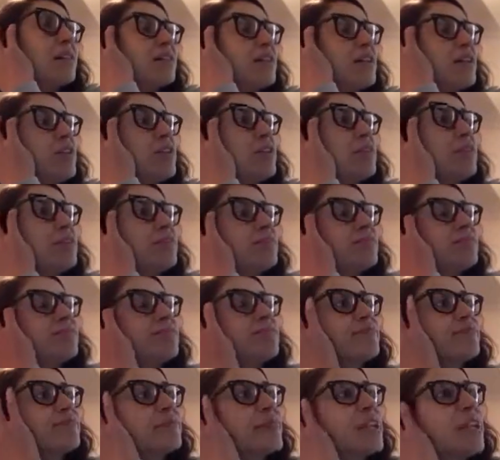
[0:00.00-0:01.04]
you know,
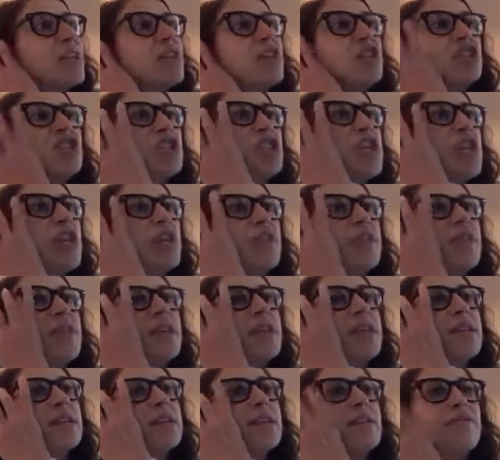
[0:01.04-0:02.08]
share
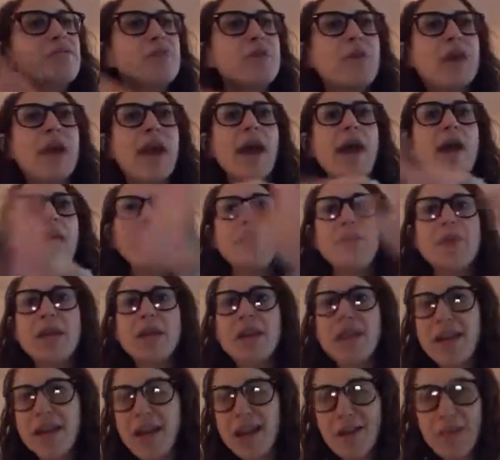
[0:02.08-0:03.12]
this if you're
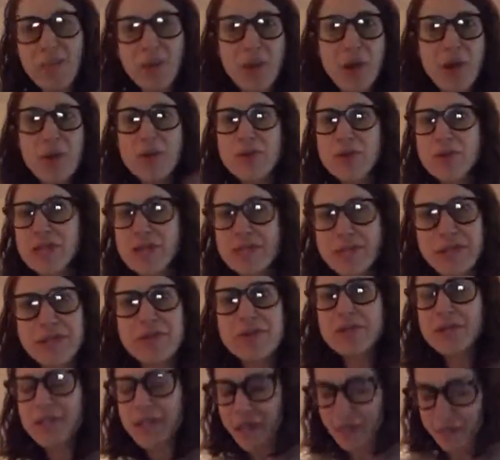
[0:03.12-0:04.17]
happy kind of posts,
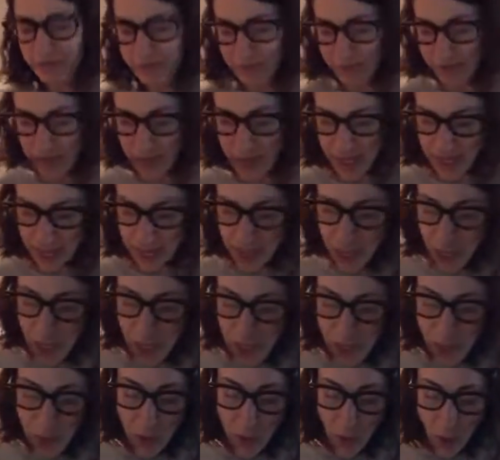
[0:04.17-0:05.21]
those types of things.
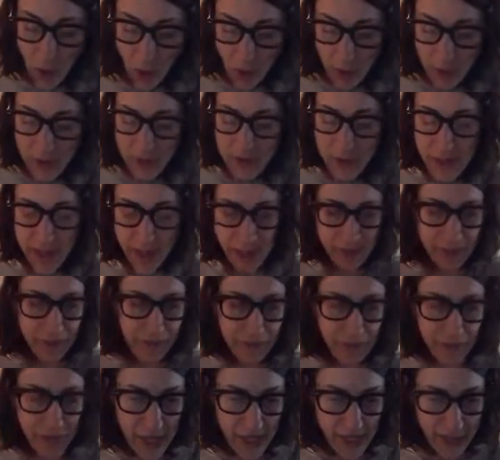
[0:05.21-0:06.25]
So all of this
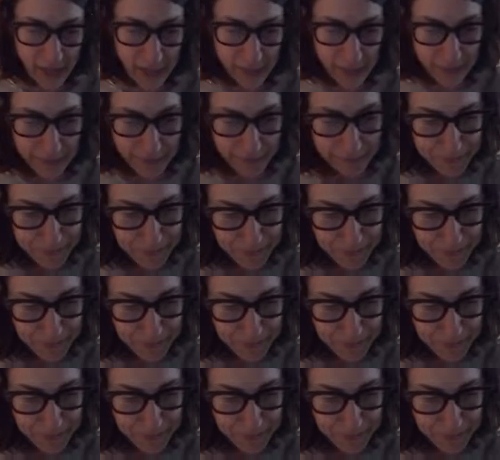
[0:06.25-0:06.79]
fits.